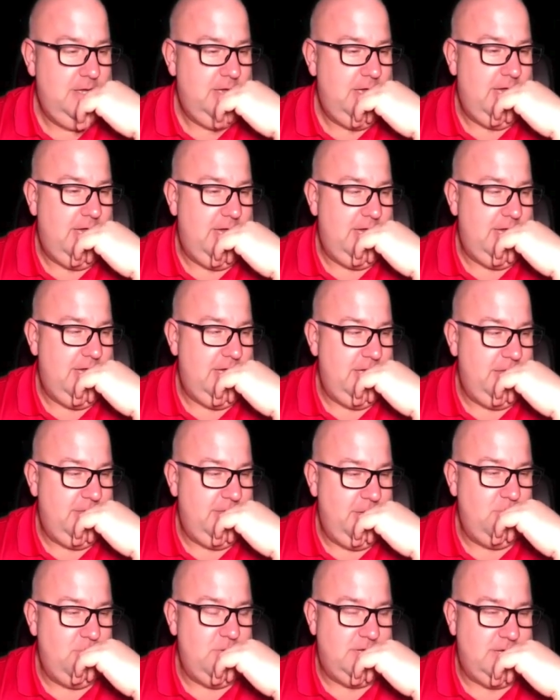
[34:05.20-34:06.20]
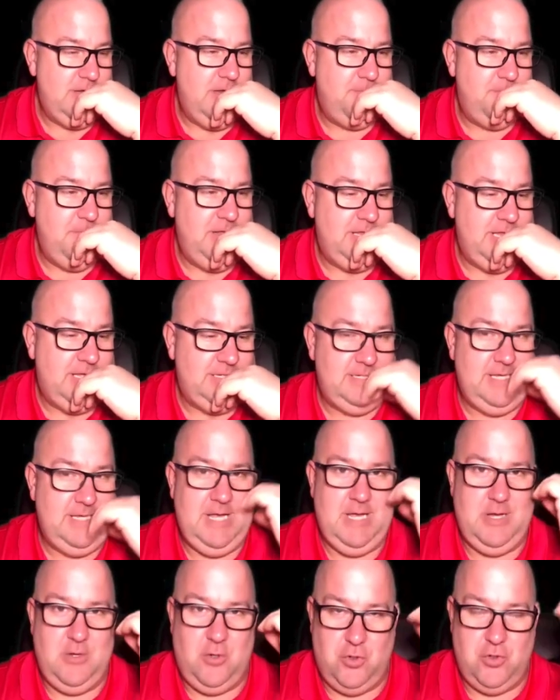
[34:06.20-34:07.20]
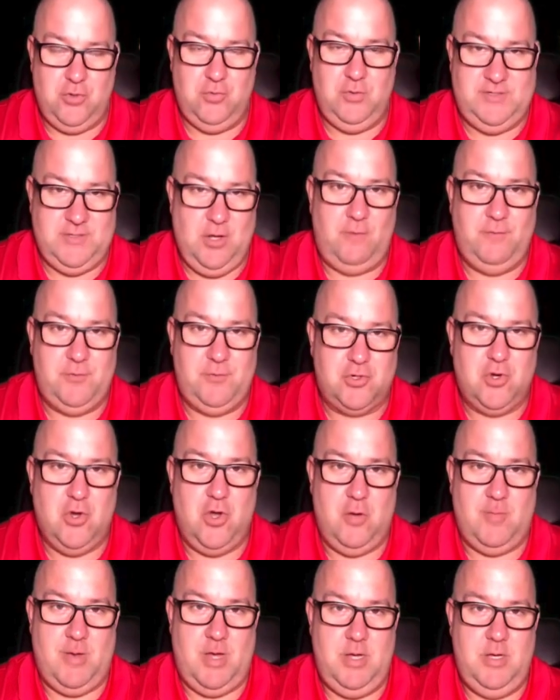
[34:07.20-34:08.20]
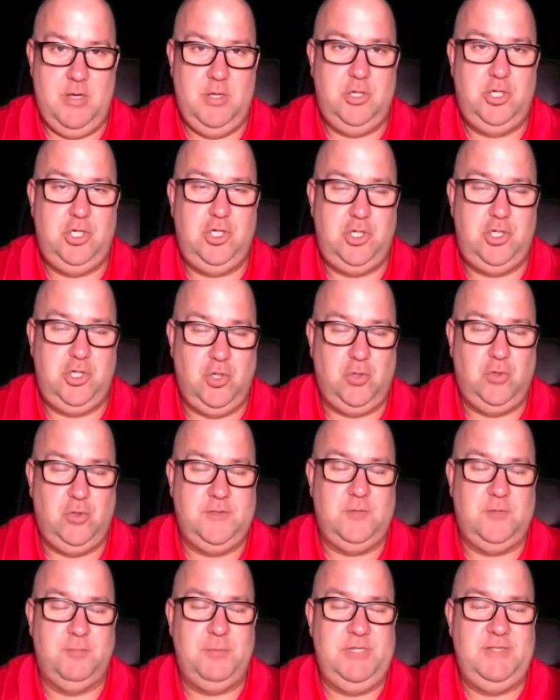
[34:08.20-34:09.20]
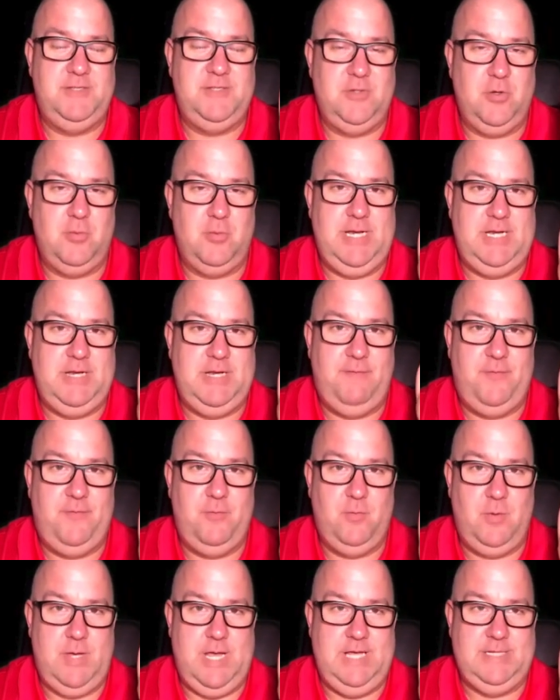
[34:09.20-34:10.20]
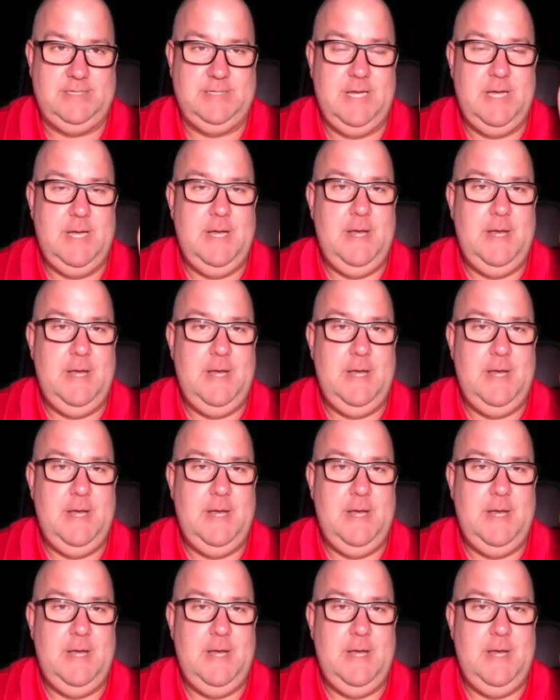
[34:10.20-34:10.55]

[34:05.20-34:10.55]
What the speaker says: They would admit this unresolved trauma shows up in so many different ways.